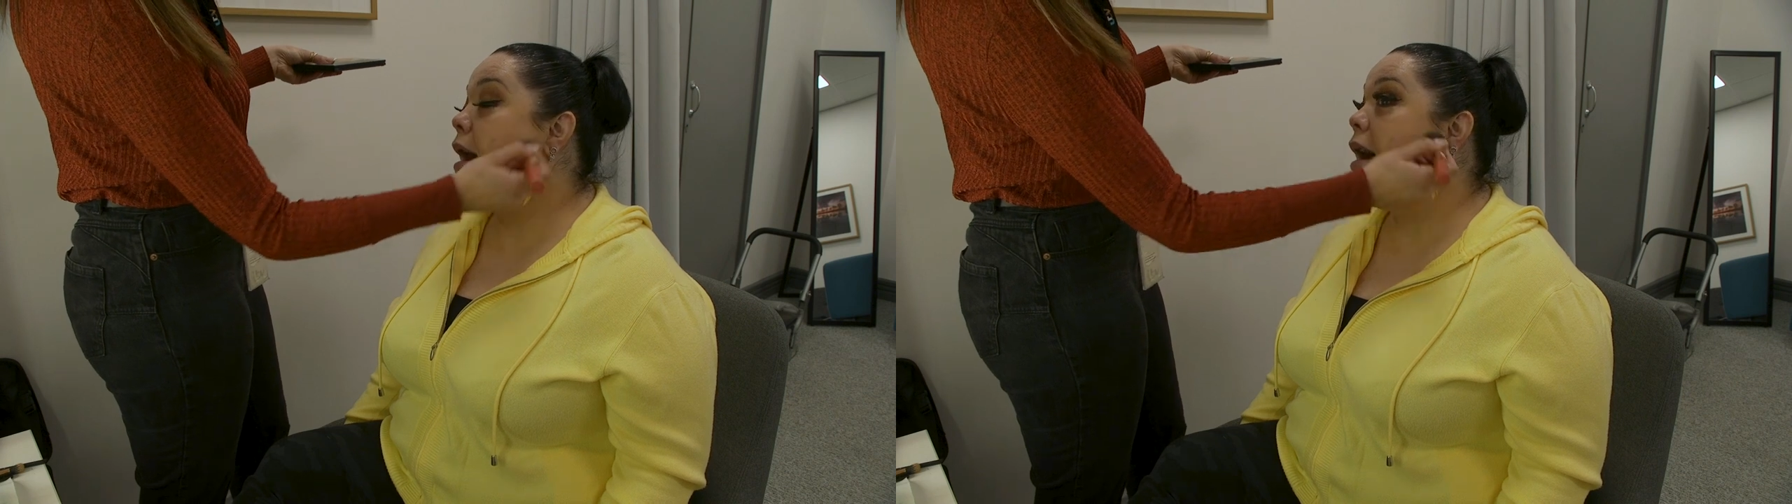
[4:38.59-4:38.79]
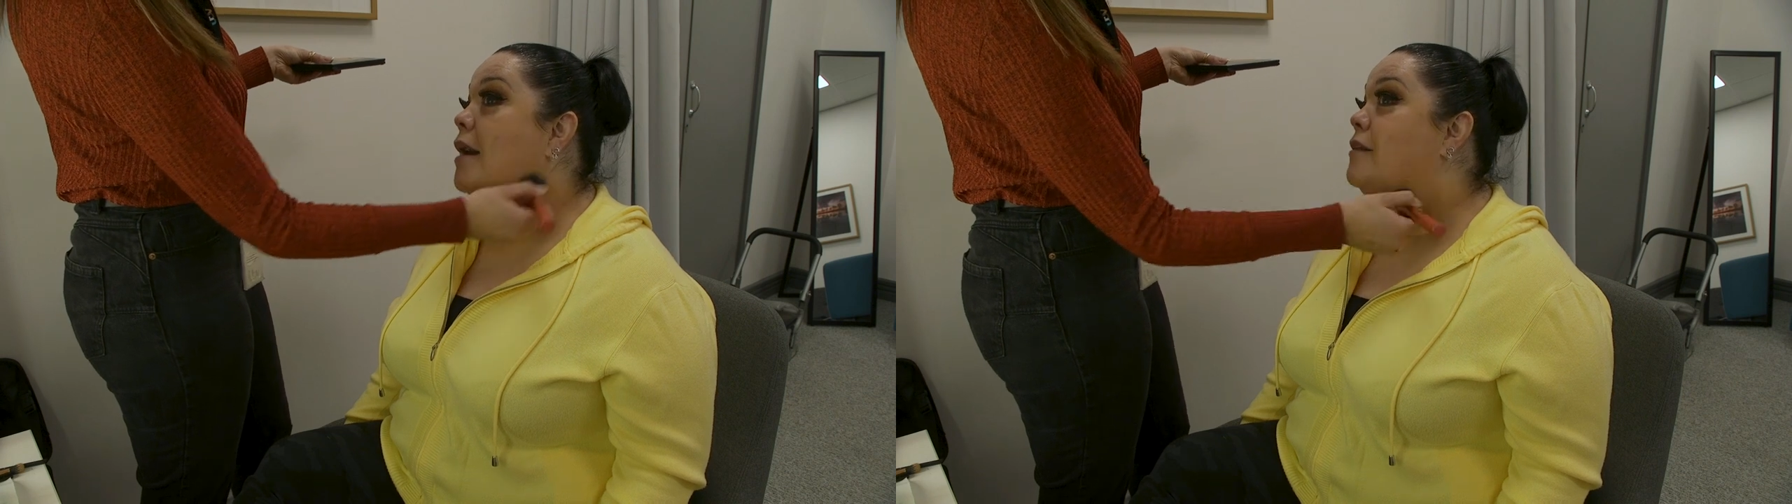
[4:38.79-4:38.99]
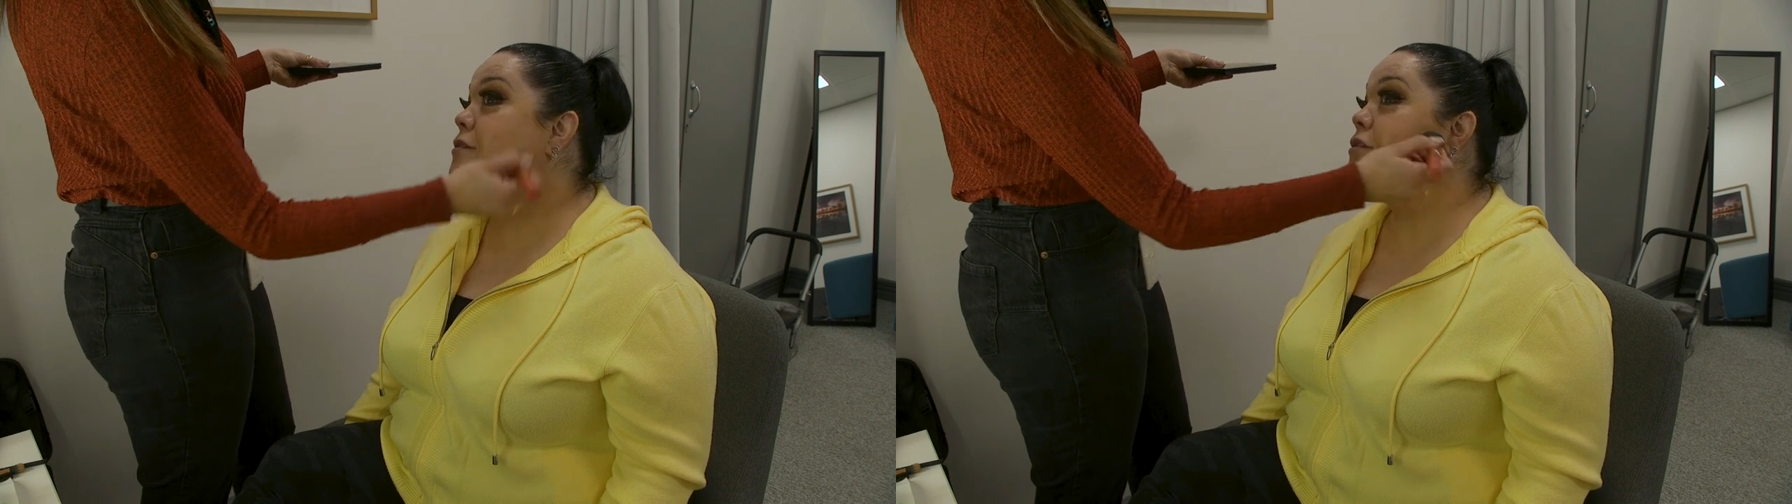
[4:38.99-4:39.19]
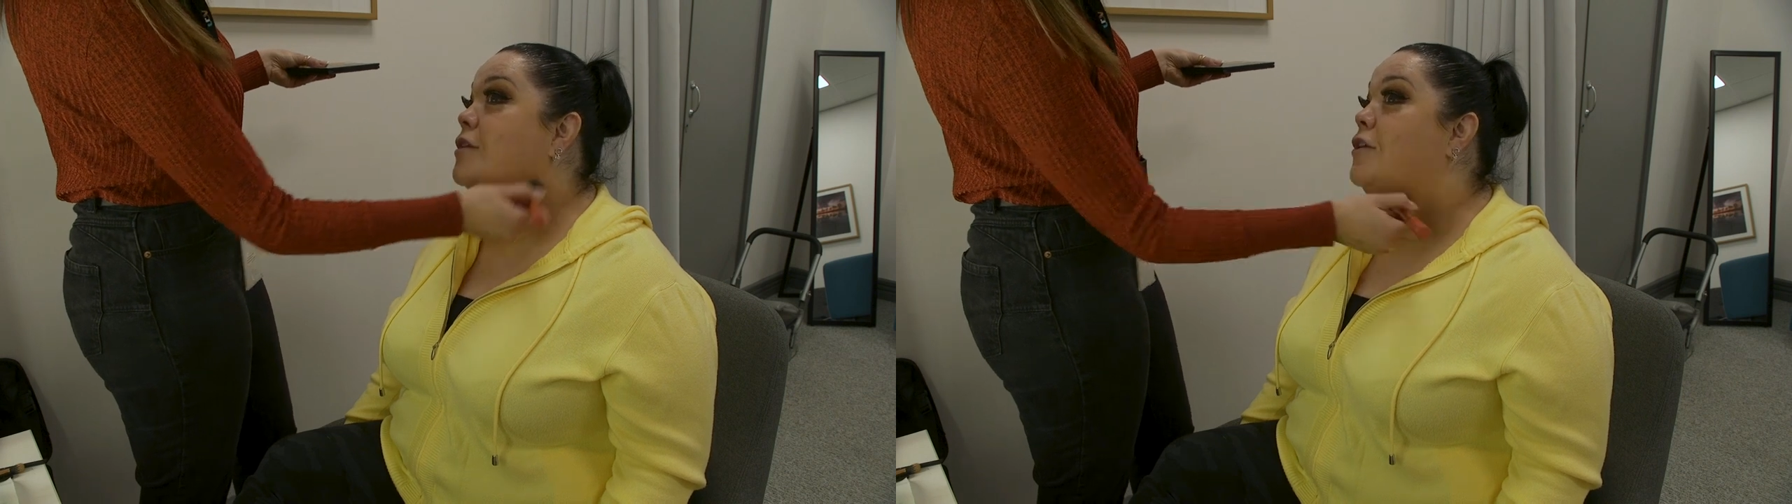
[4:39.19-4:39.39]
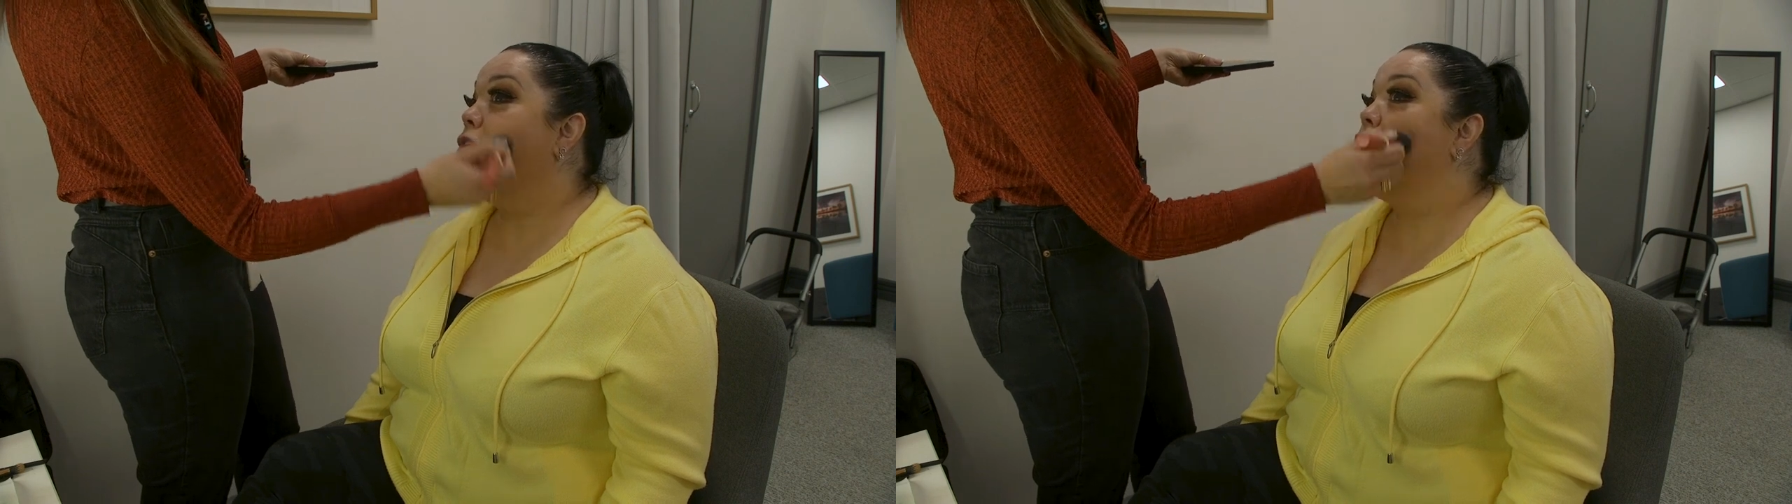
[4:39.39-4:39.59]
And
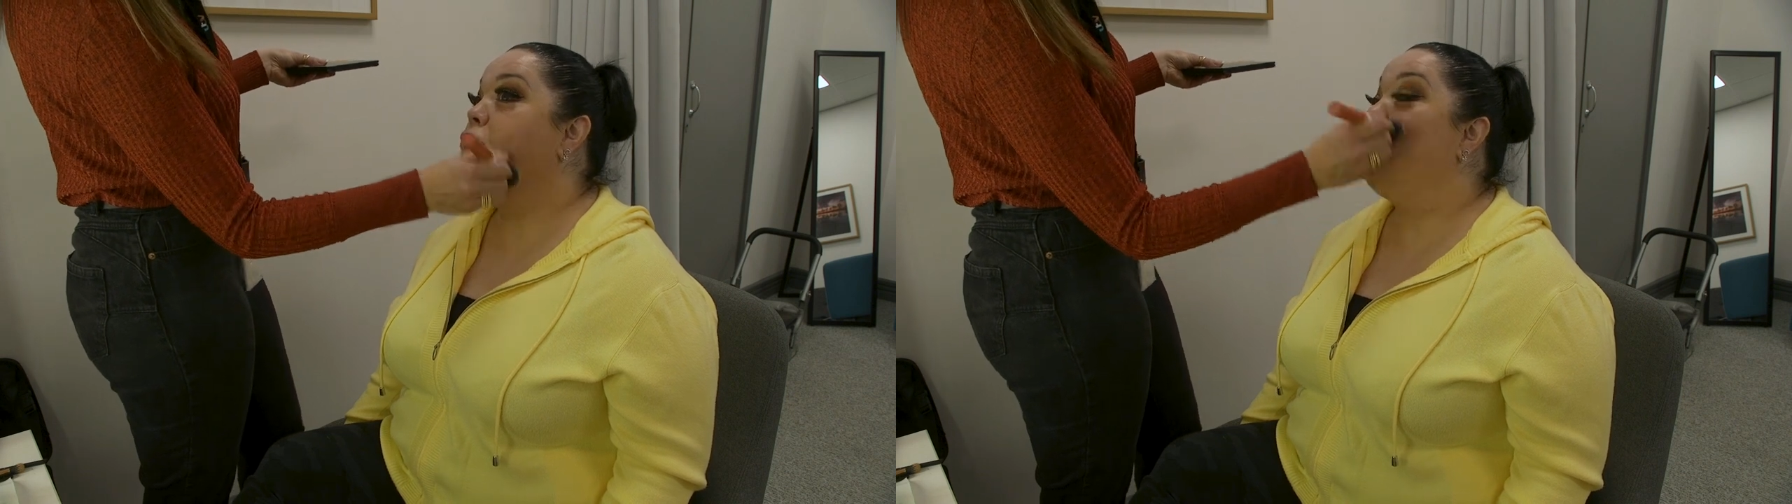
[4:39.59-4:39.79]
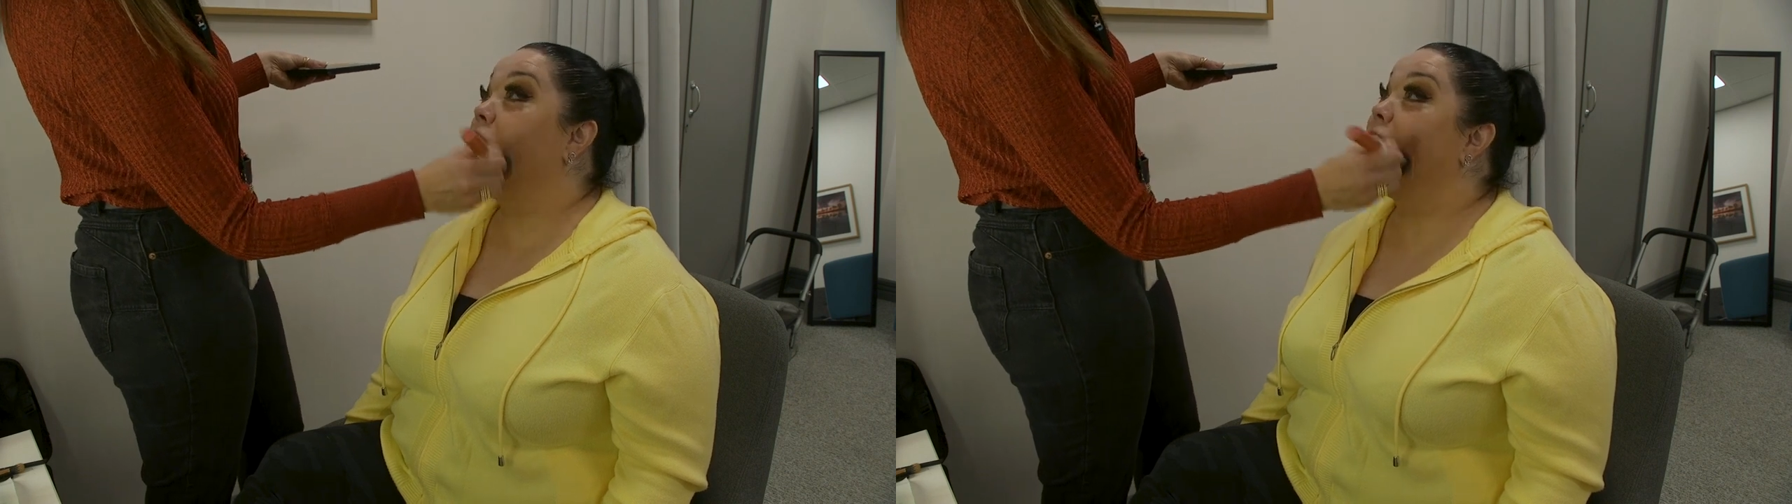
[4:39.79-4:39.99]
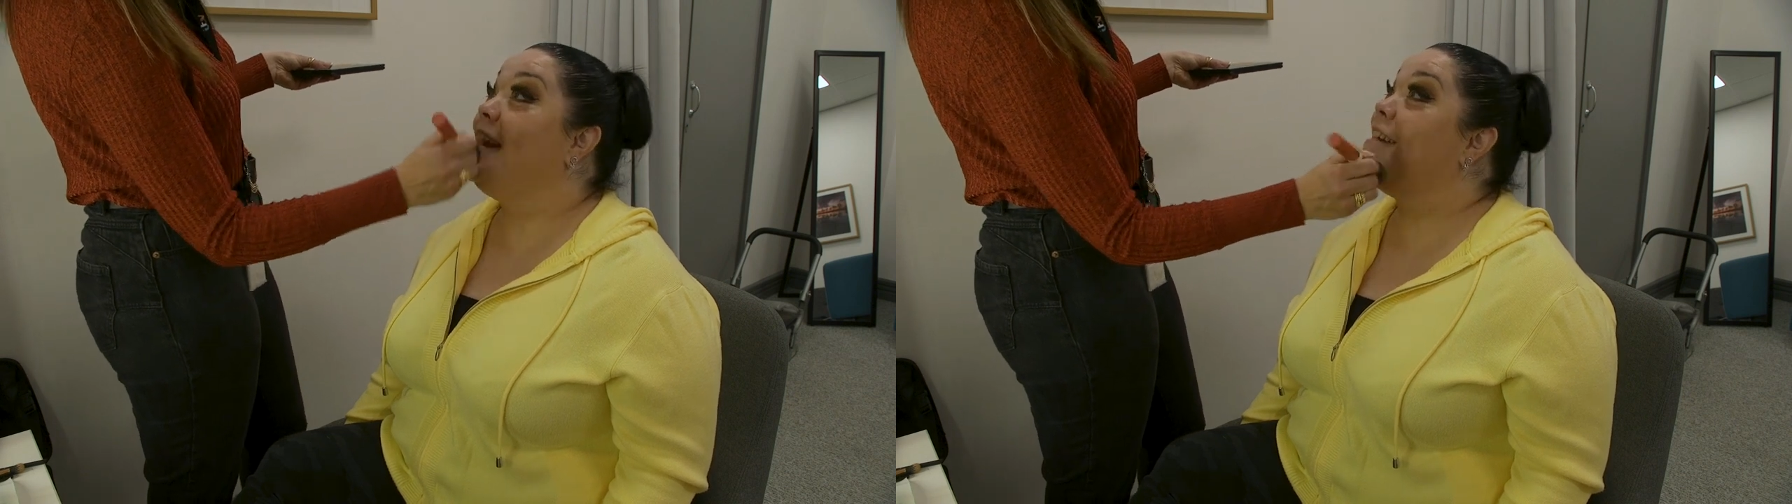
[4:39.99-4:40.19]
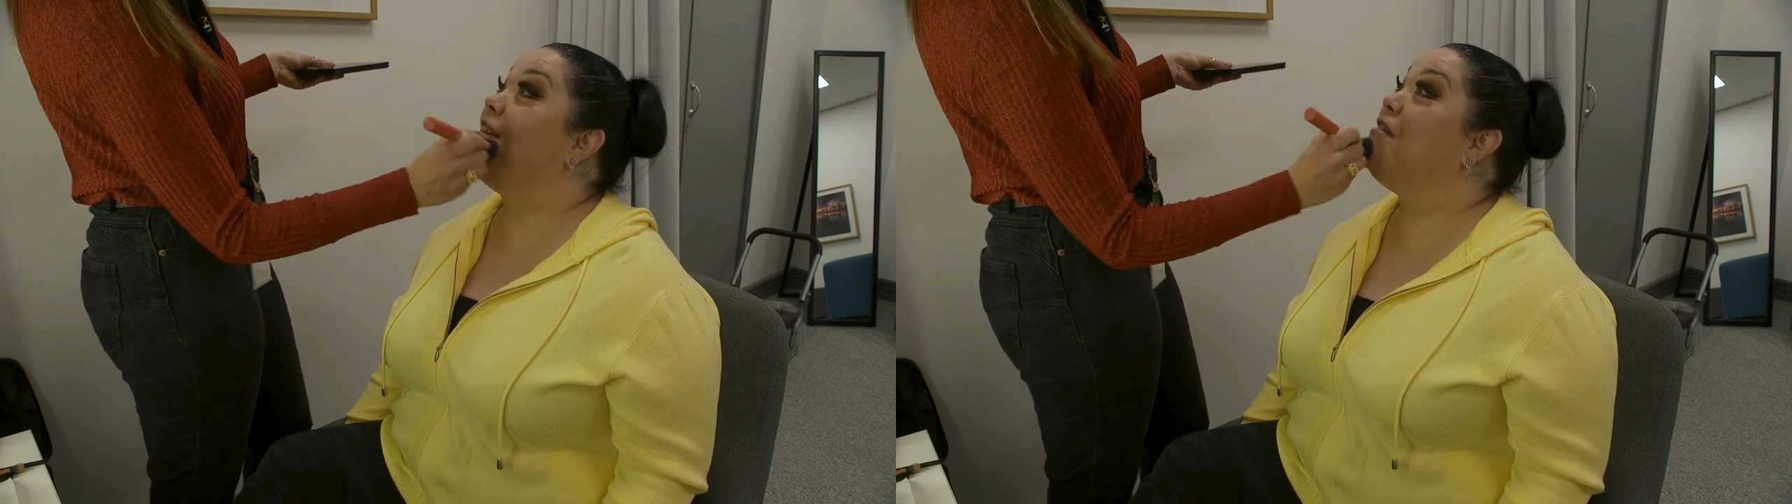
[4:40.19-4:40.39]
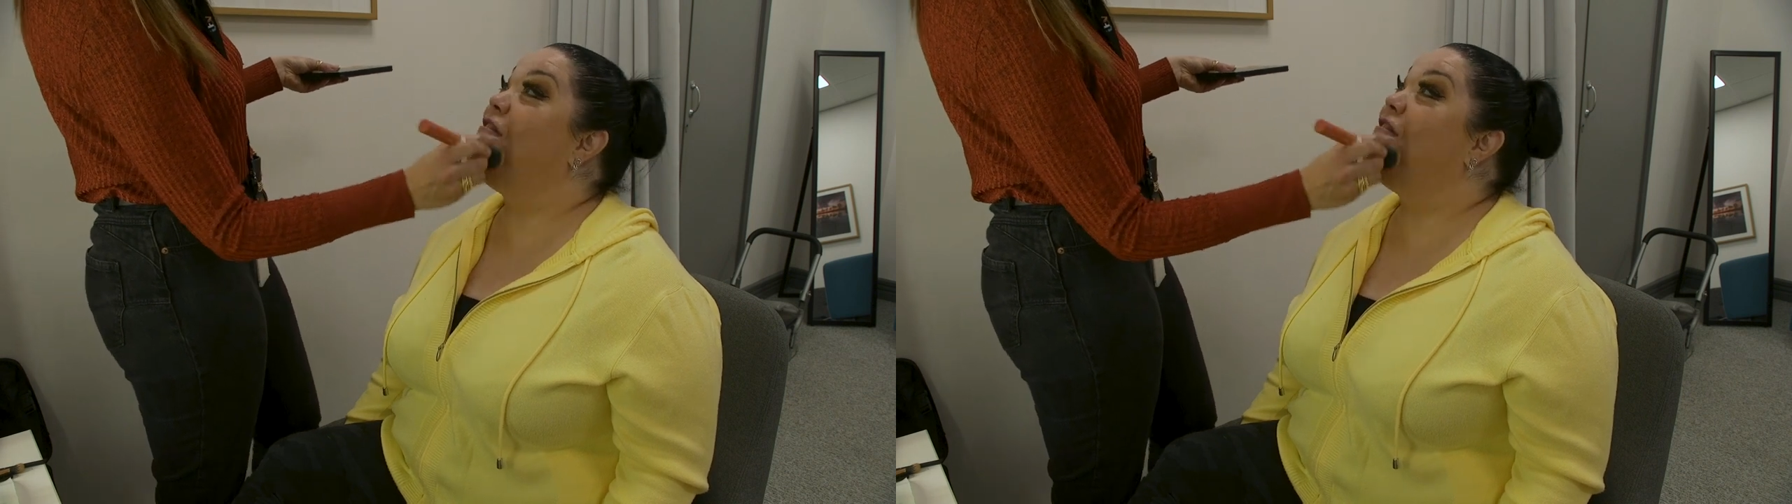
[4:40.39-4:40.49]
who would you say is the